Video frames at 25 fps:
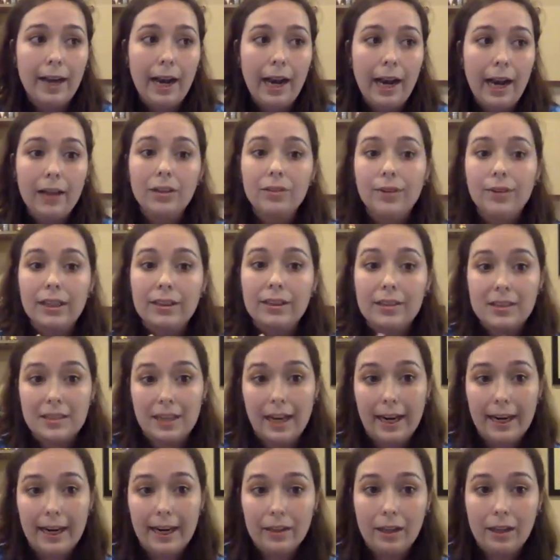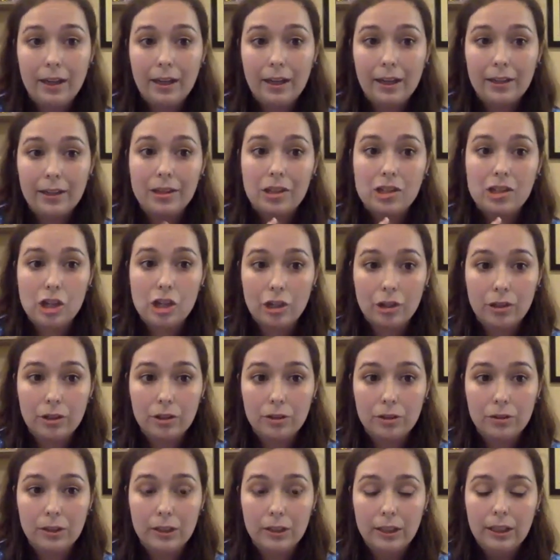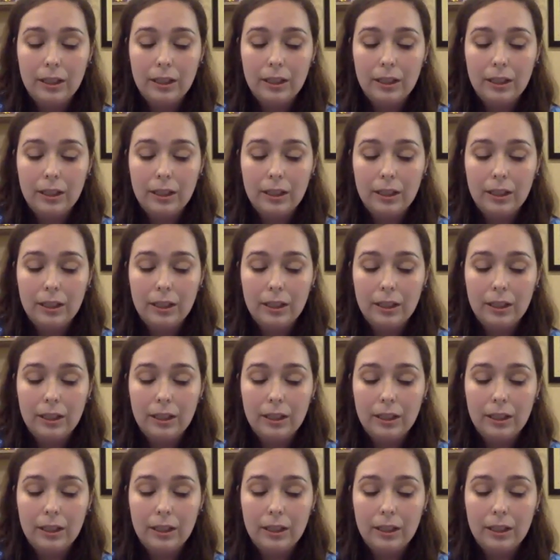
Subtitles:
elevate the dialogue, the tone,